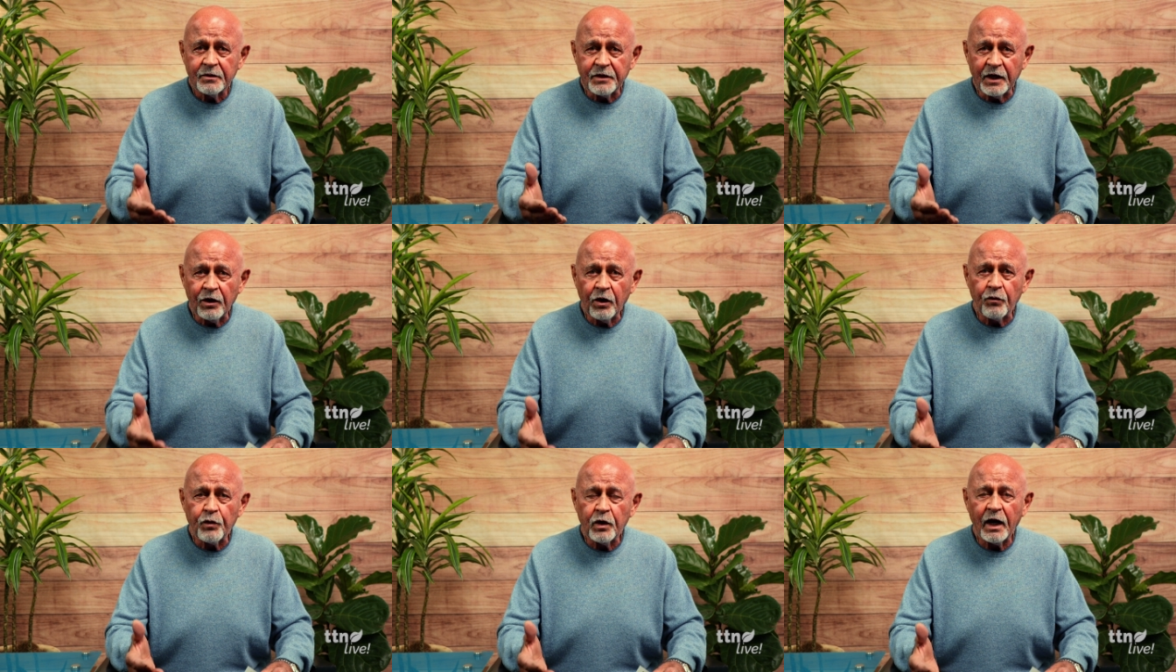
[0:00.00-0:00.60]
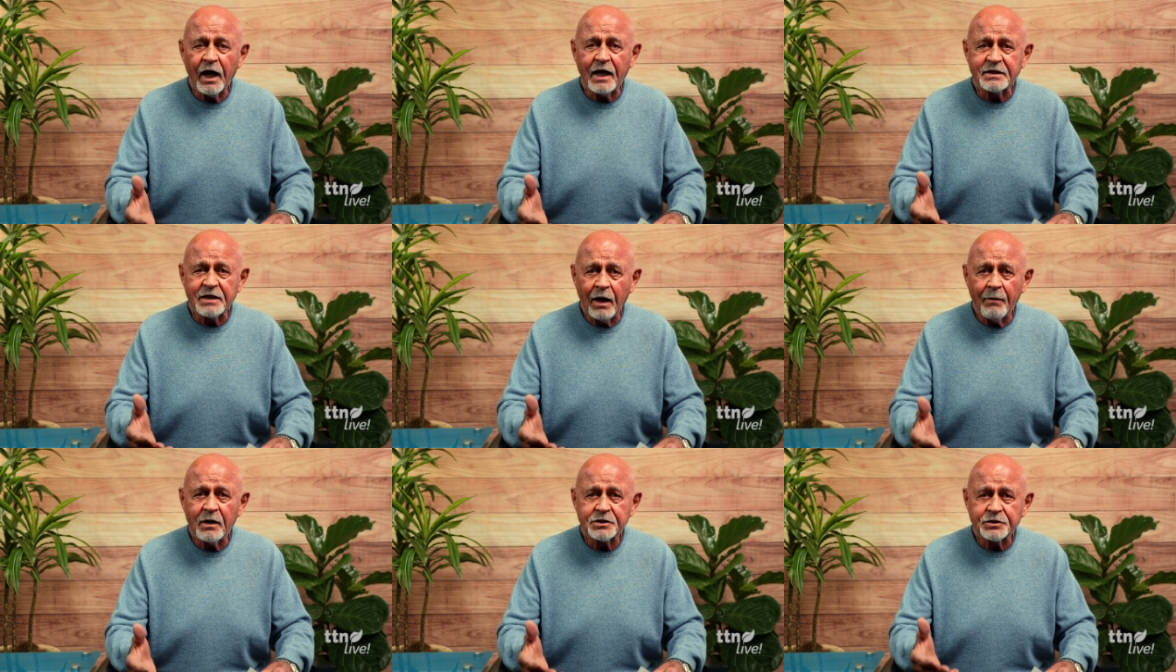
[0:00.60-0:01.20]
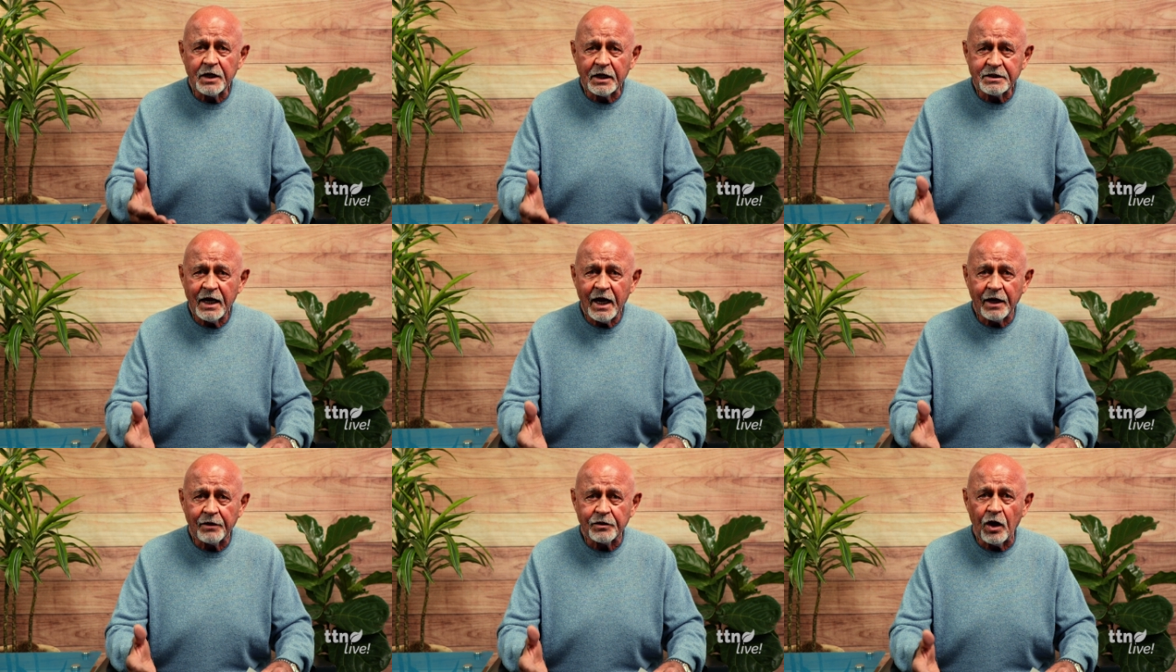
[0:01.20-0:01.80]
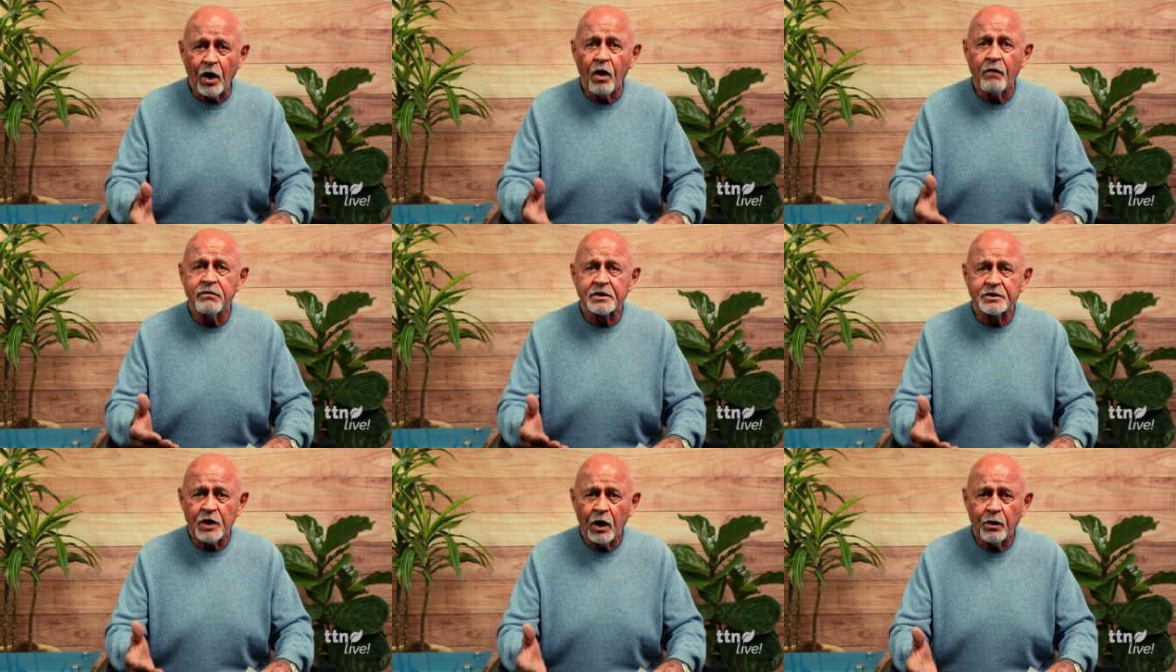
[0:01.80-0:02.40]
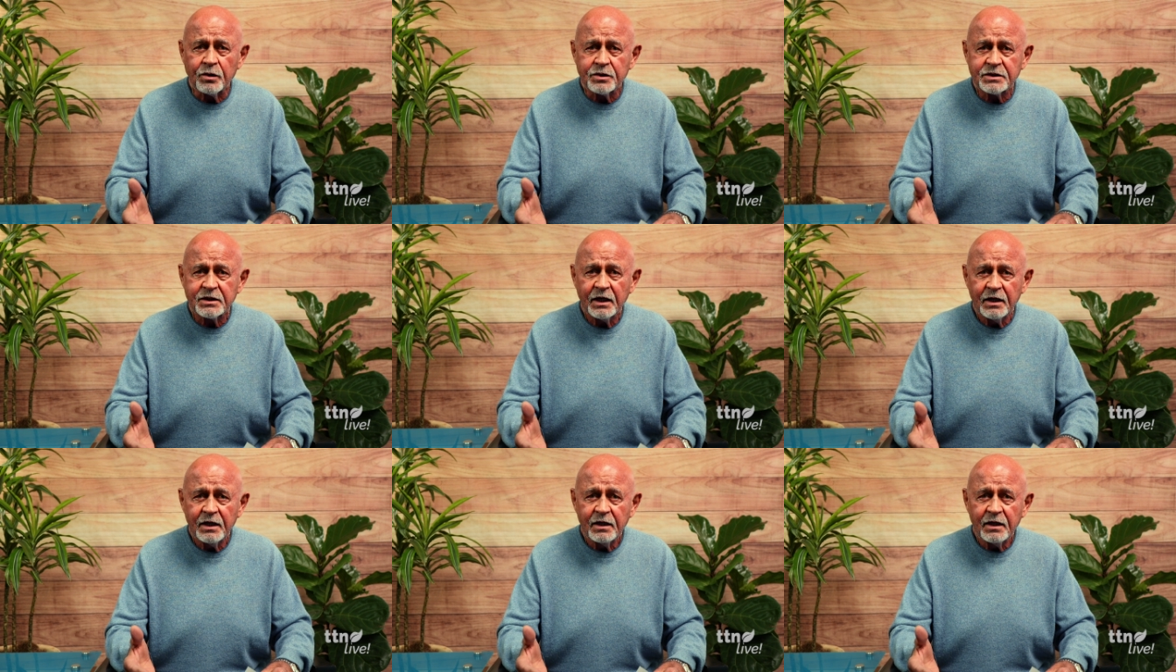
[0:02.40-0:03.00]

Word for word: They don't realize how much they take. They overdose